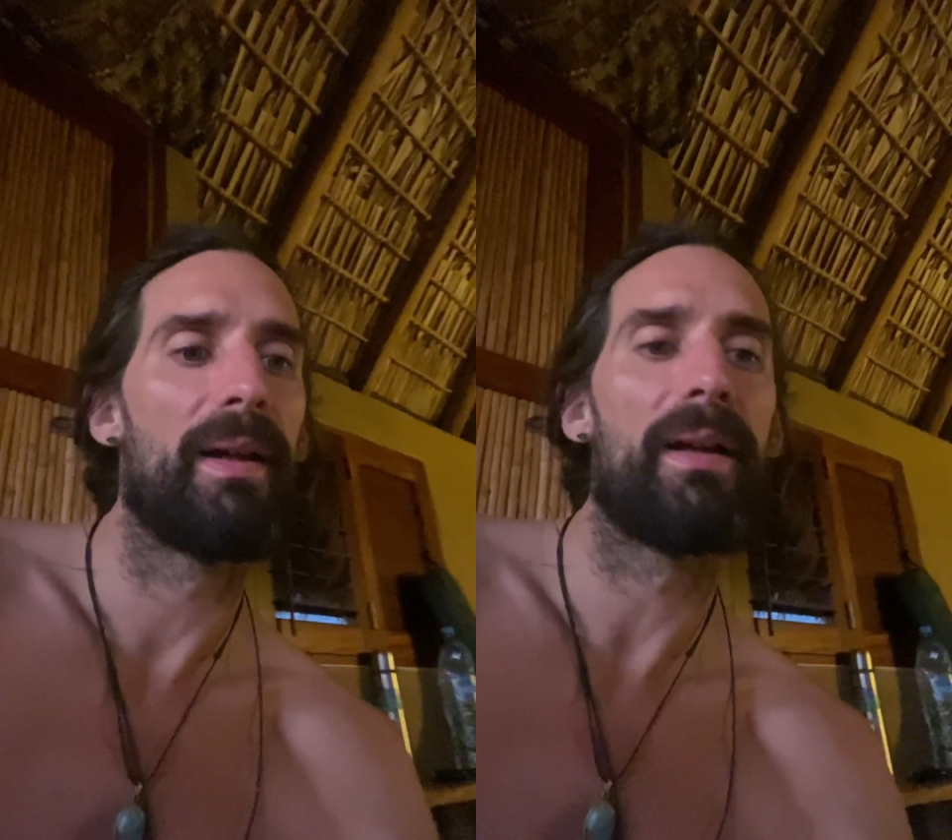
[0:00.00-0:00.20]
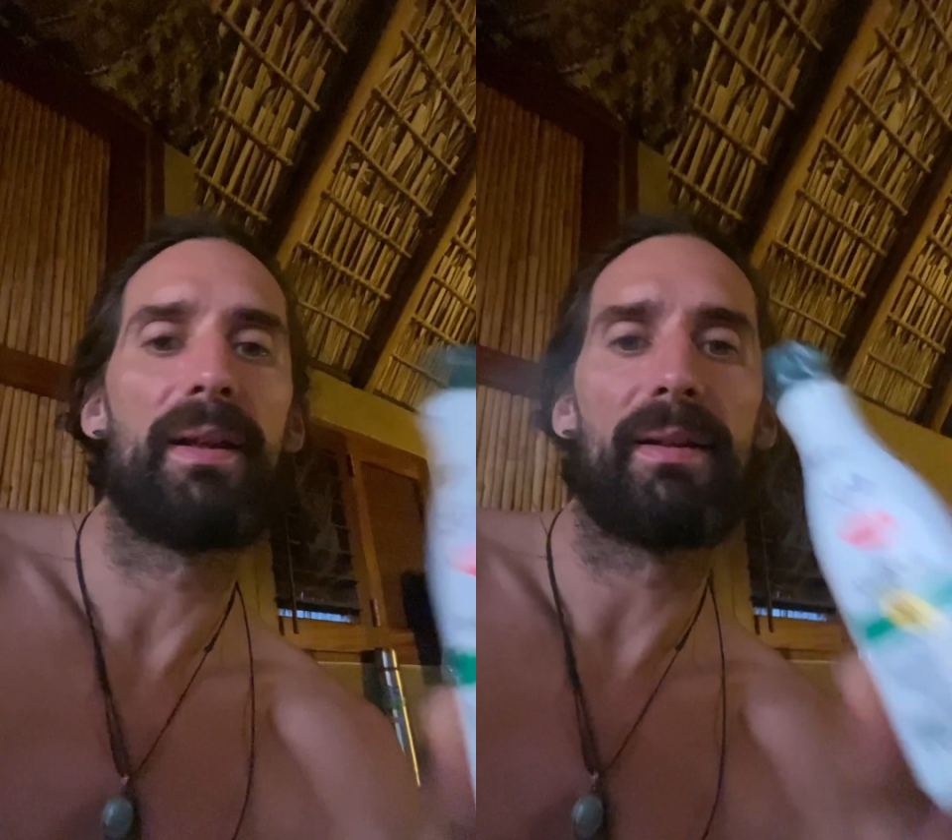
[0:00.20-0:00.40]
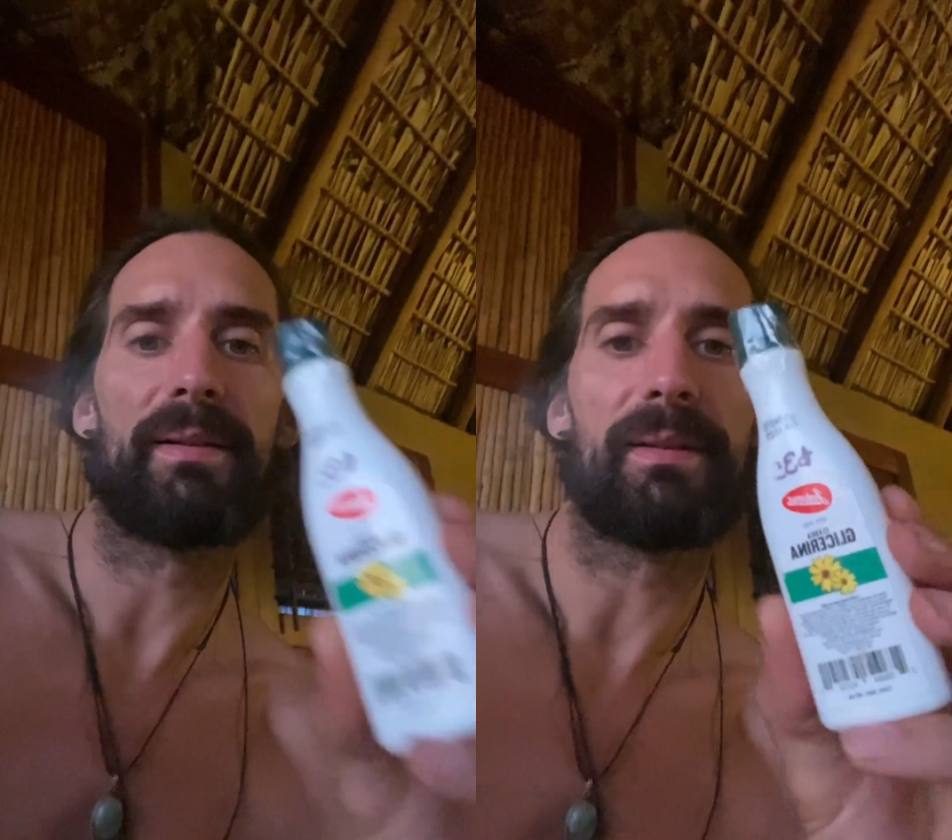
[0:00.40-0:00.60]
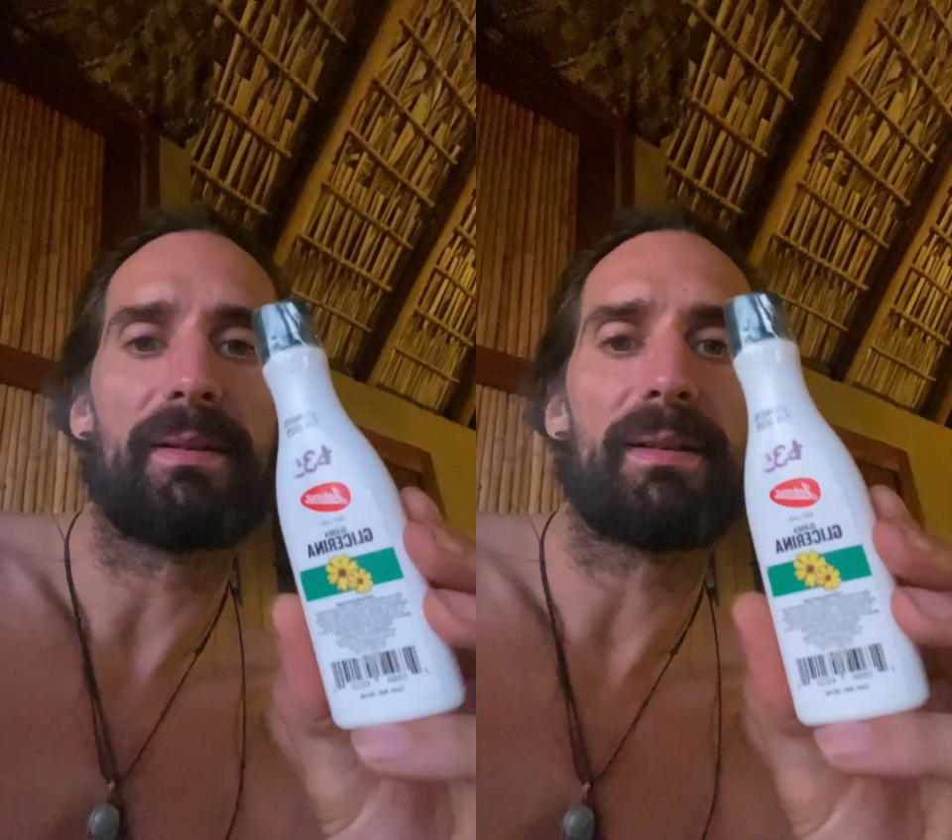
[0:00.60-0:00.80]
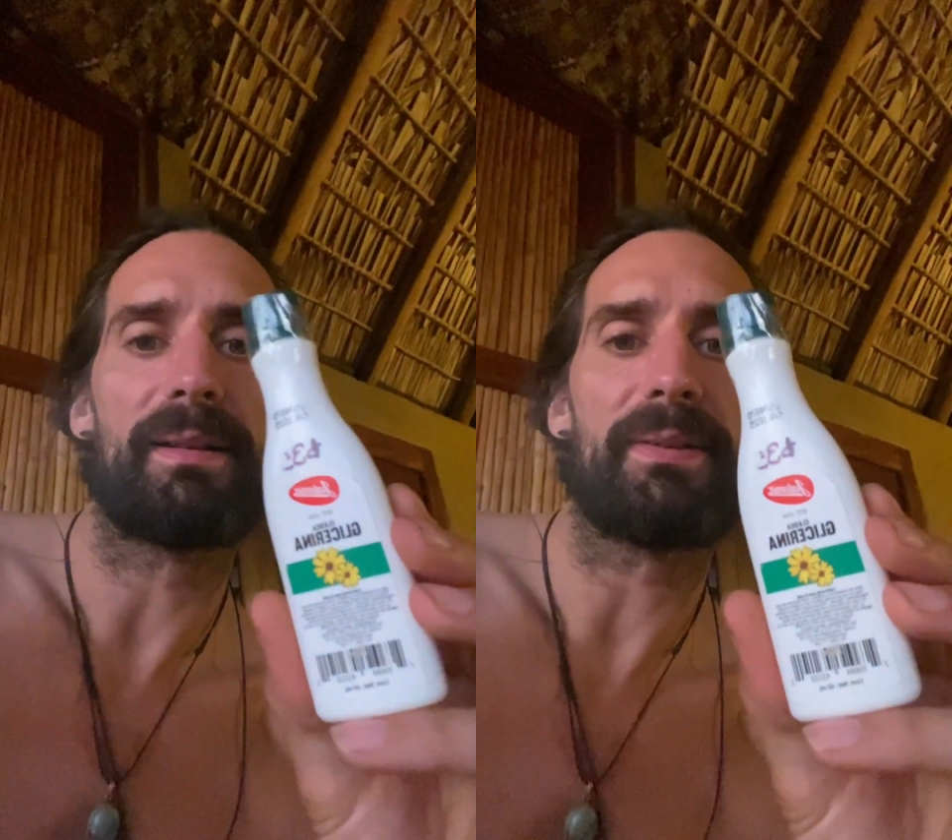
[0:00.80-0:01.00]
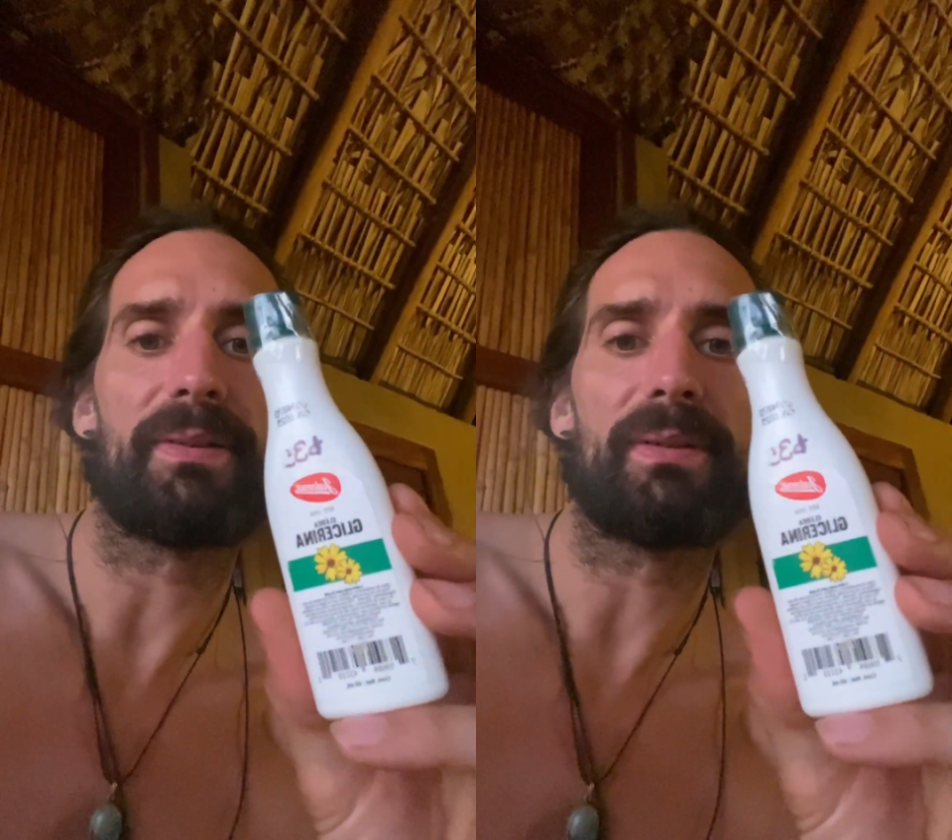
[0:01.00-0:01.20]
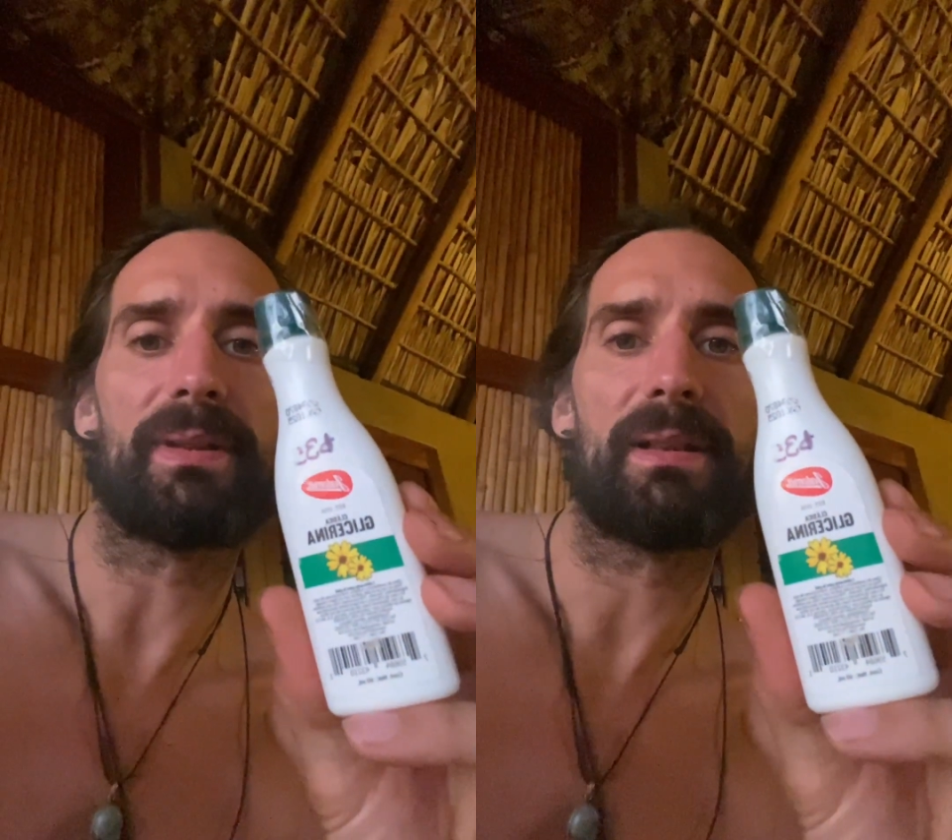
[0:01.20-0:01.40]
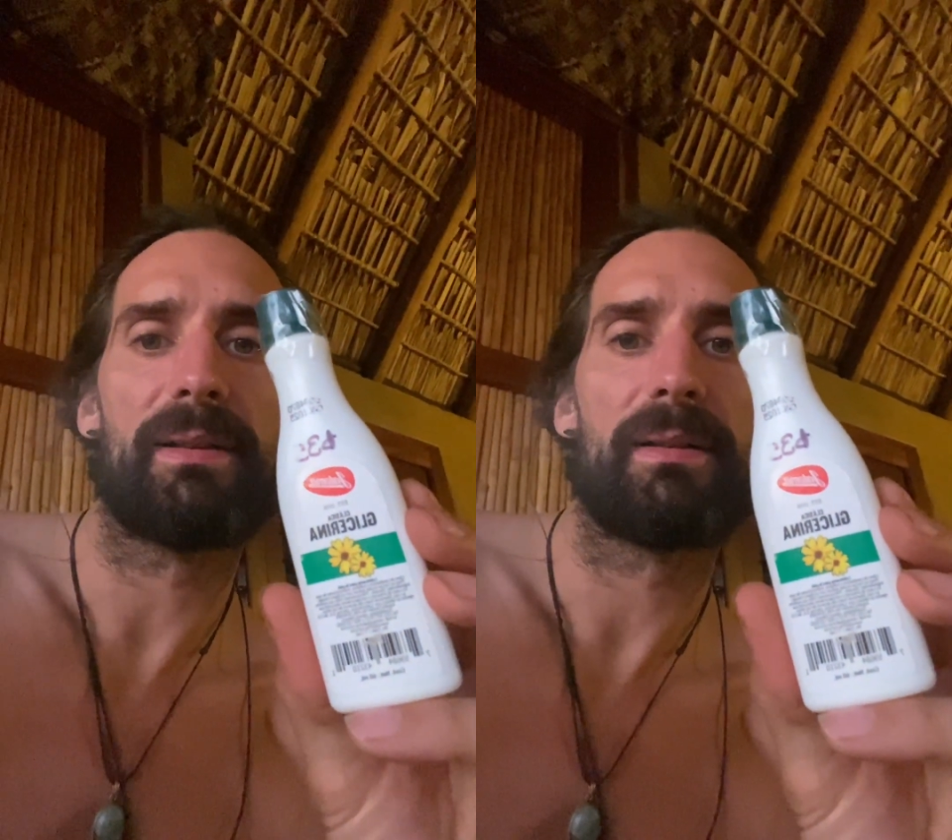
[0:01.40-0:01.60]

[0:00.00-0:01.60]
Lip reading: and glycerine.